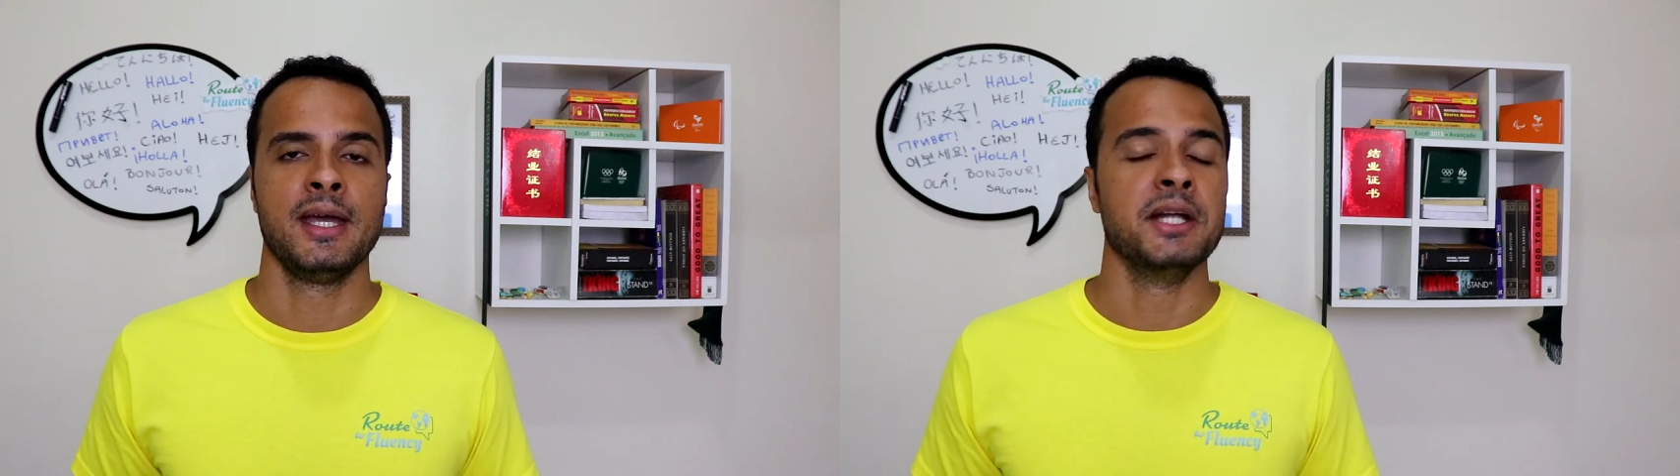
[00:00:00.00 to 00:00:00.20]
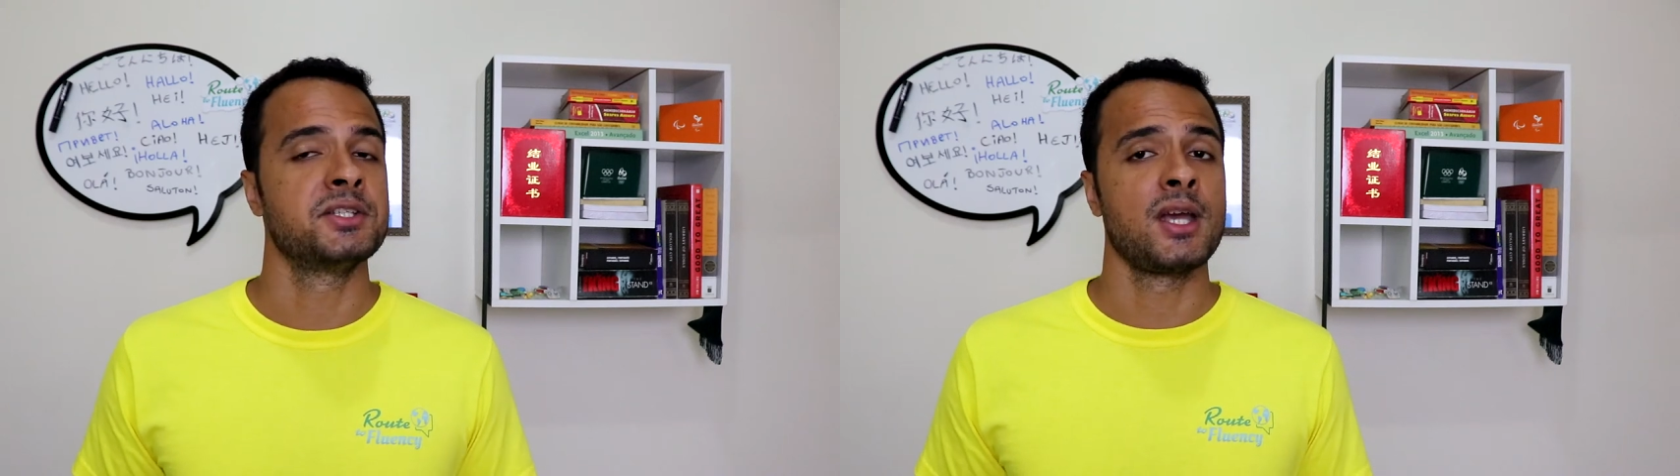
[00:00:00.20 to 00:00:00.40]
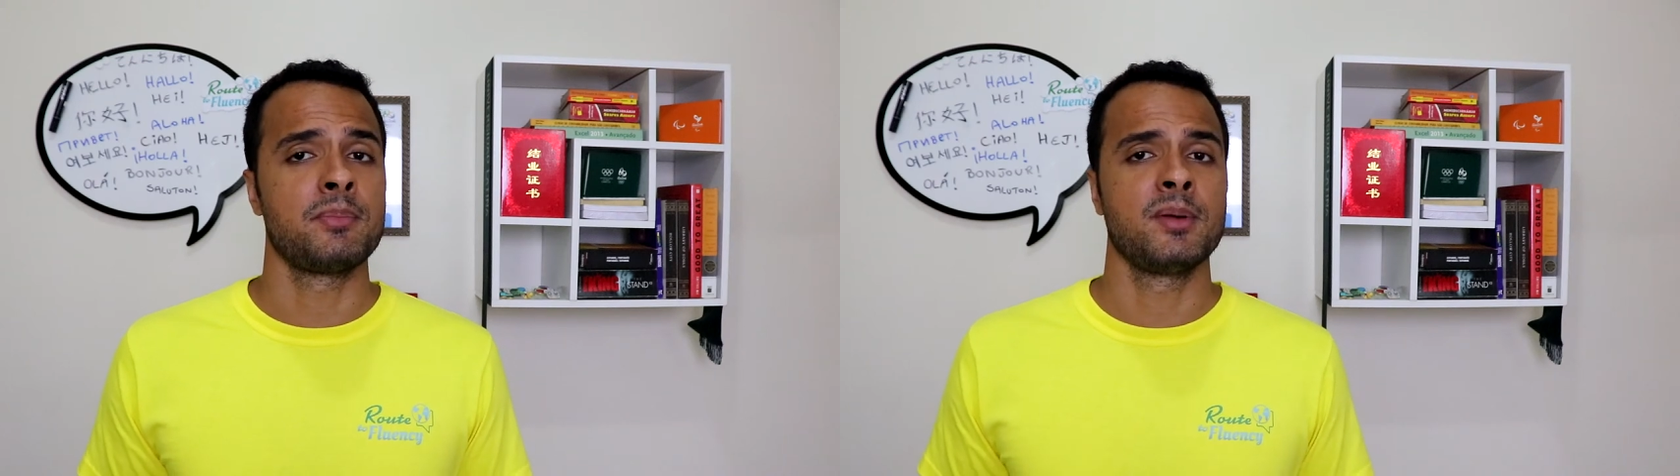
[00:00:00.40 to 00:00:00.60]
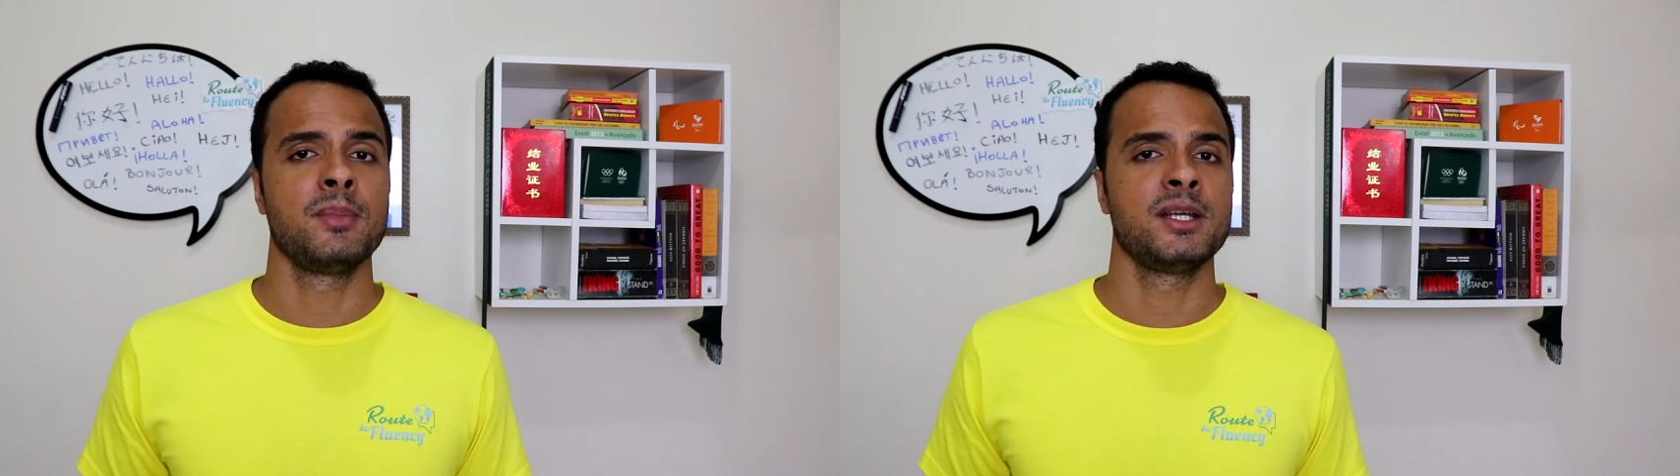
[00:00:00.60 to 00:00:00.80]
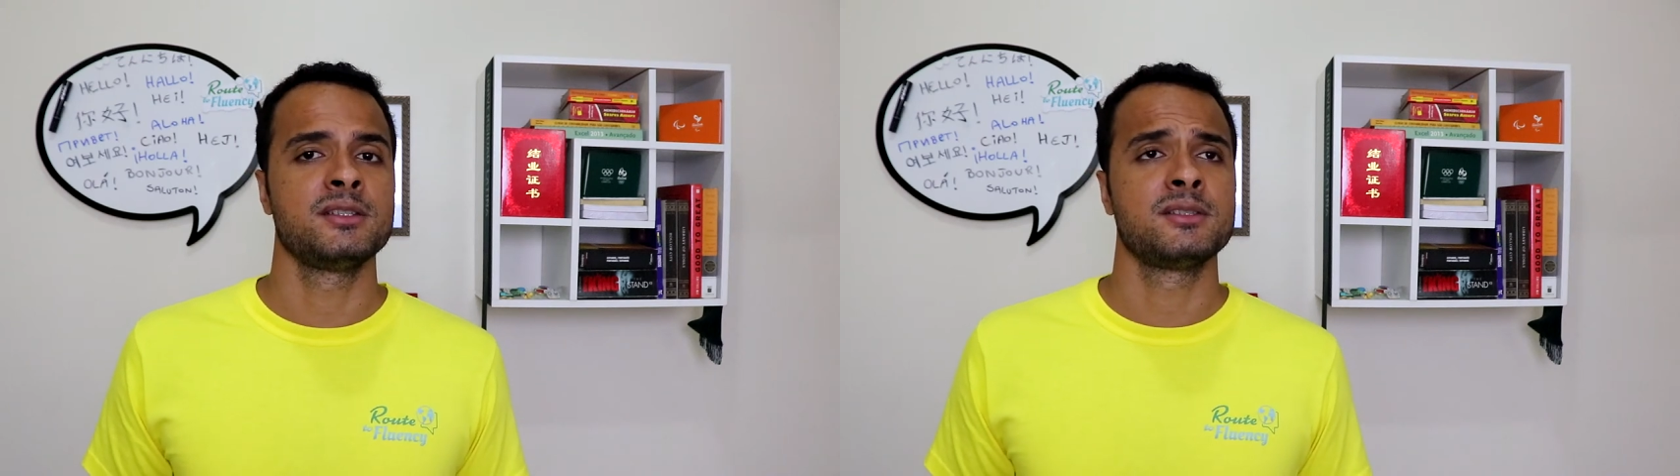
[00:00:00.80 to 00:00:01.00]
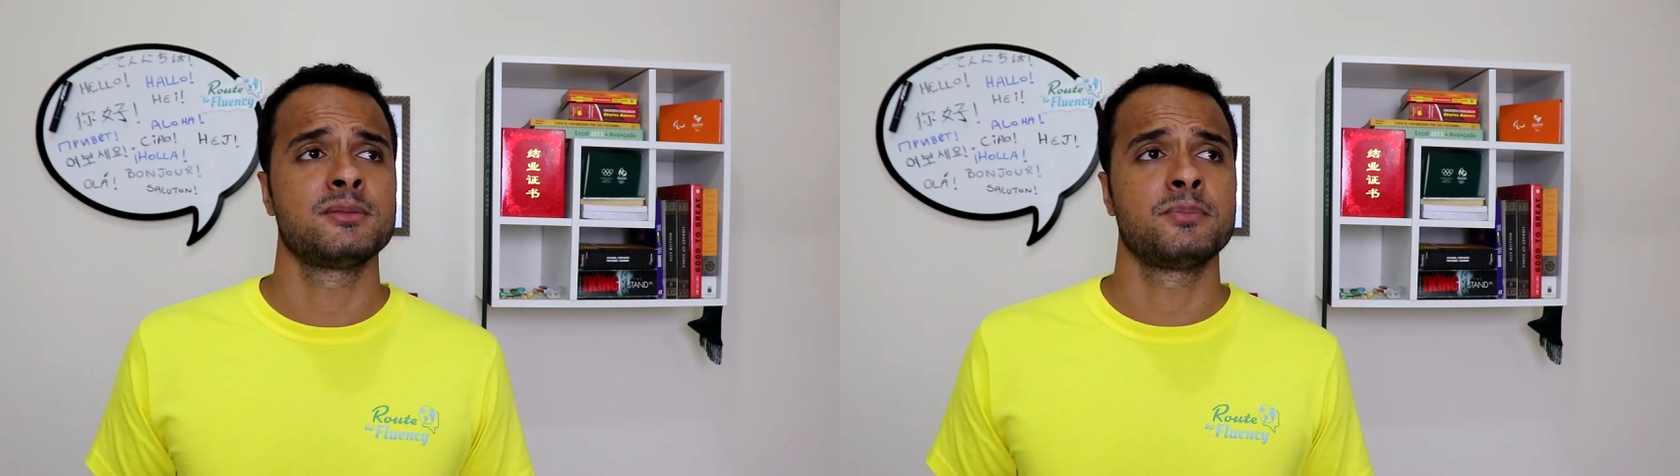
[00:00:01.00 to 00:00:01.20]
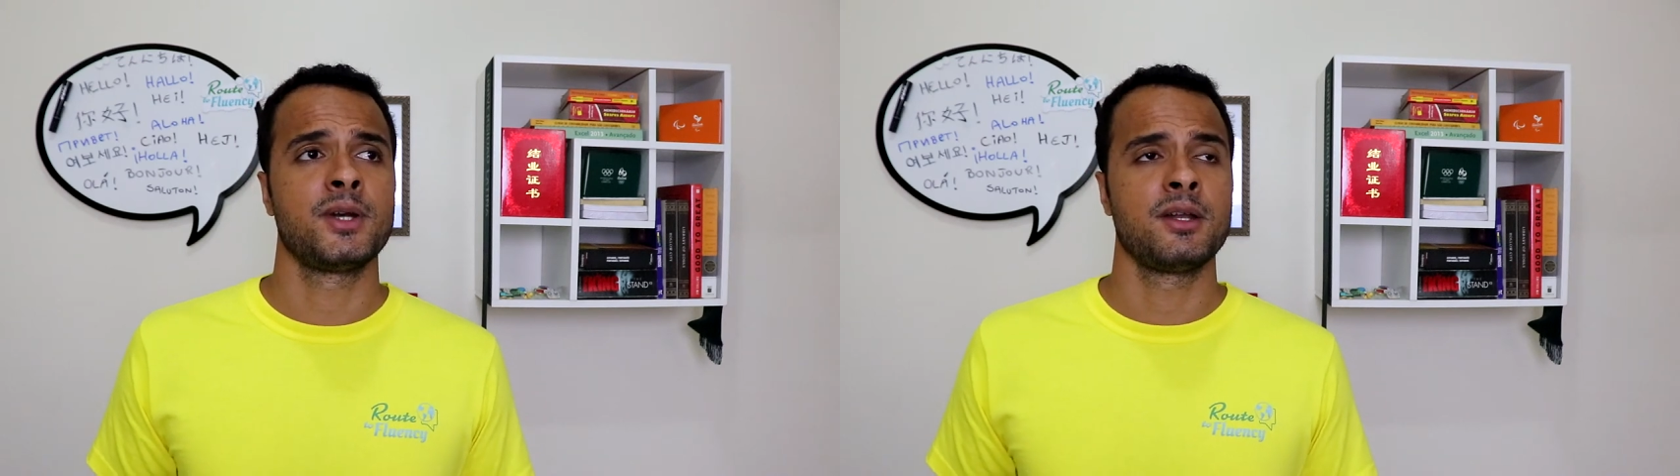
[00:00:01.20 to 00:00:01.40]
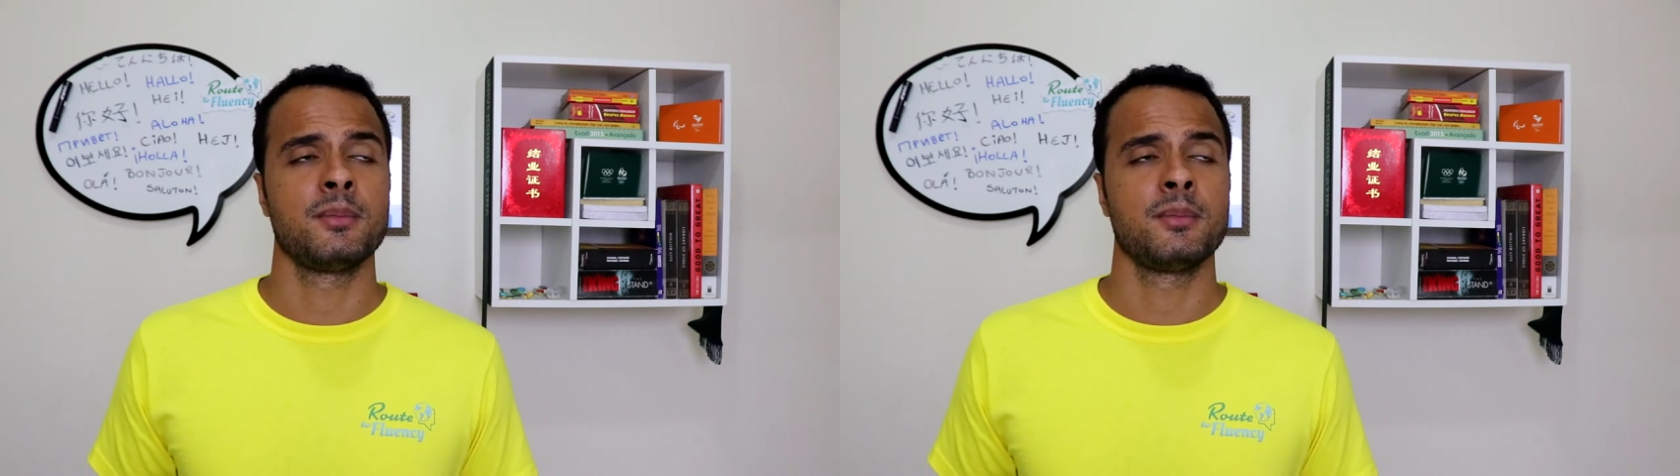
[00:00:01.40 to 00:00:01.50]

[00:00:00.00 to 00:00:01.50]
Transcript: And chepe means pretty